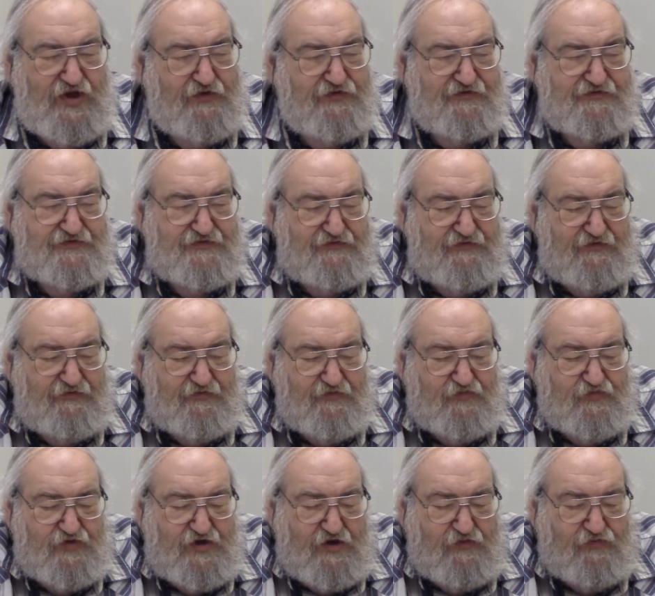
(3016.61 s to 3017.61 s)

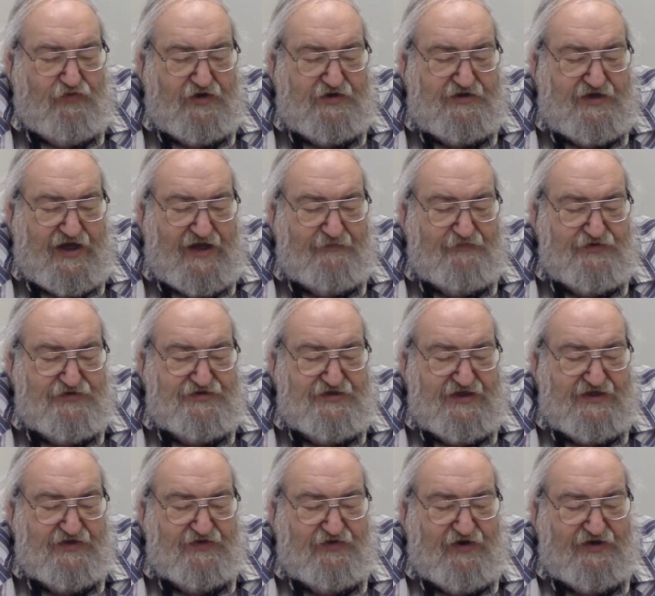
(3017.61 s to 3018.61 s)
one guy in
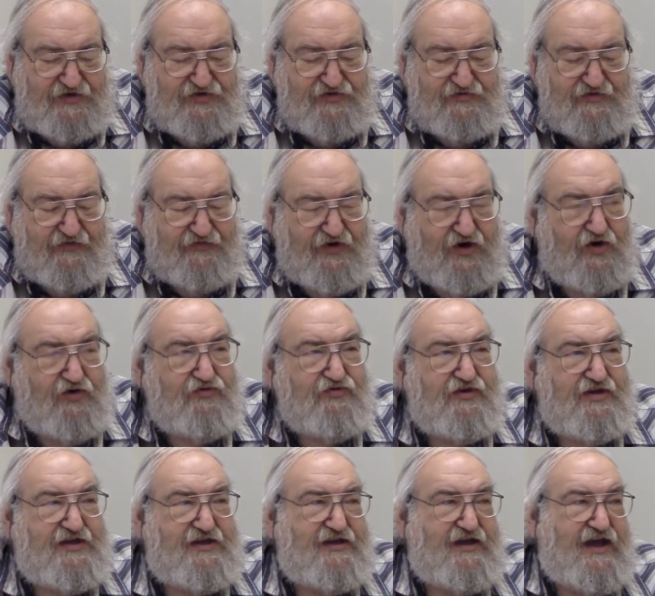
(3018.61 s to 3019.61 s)
particular I knew of
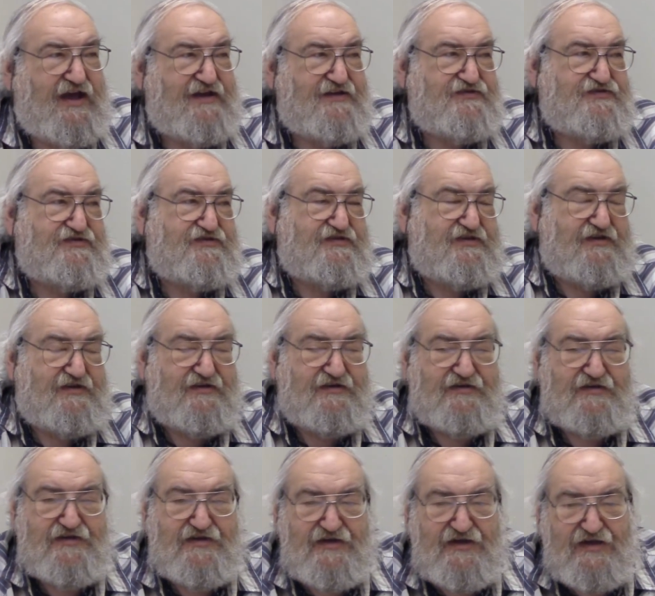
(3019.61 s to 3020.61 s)
only as
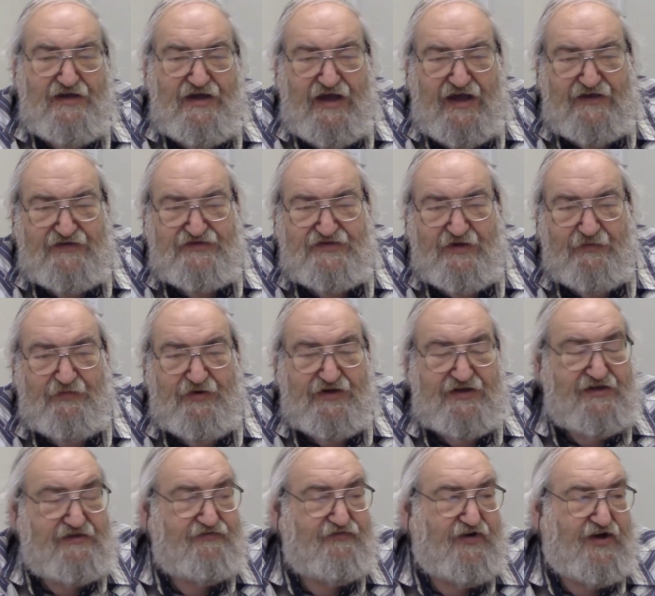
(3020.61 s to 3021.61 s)

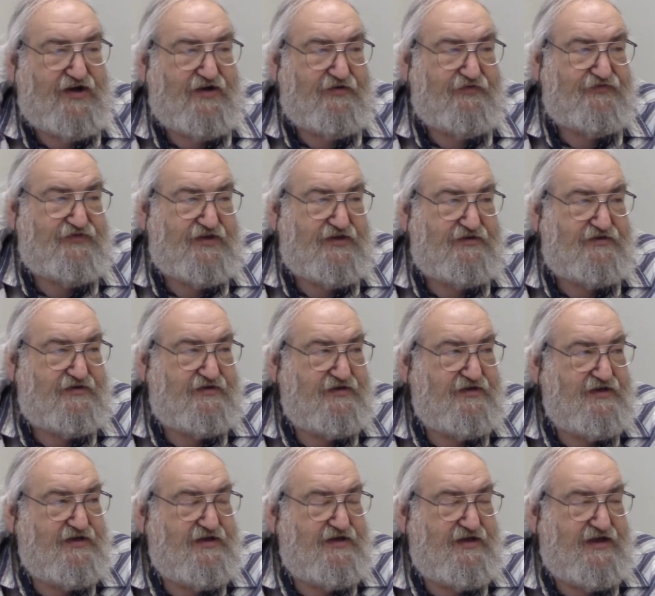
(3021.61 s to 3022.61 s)
somebody involved in
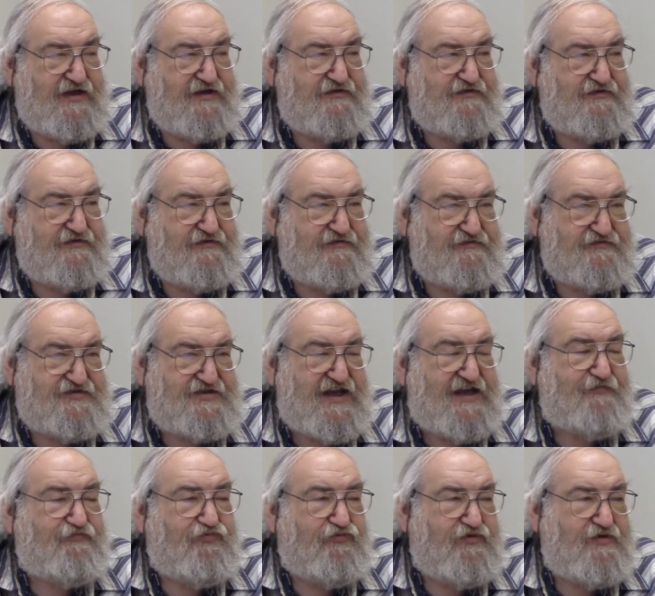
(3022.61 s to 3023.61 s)

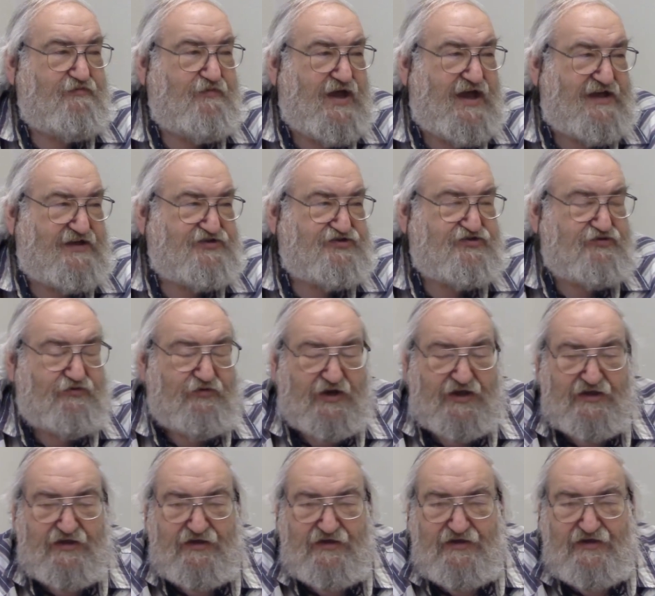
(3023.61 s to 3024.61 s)
tape
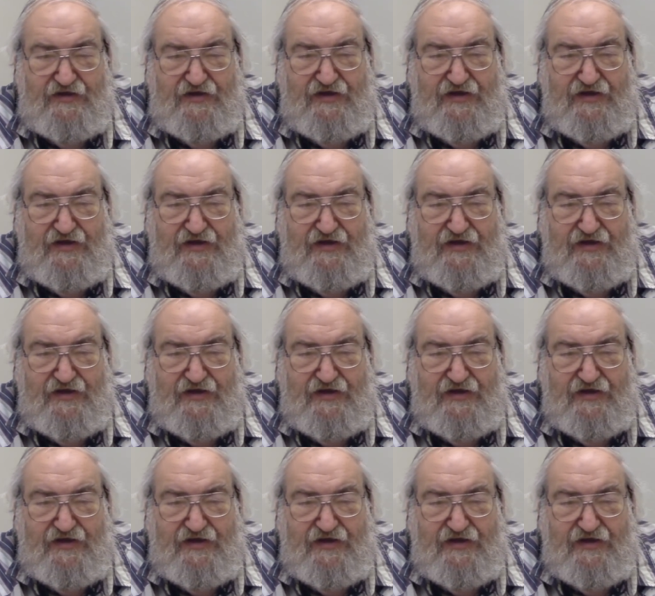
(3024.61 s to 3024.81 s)
remastering,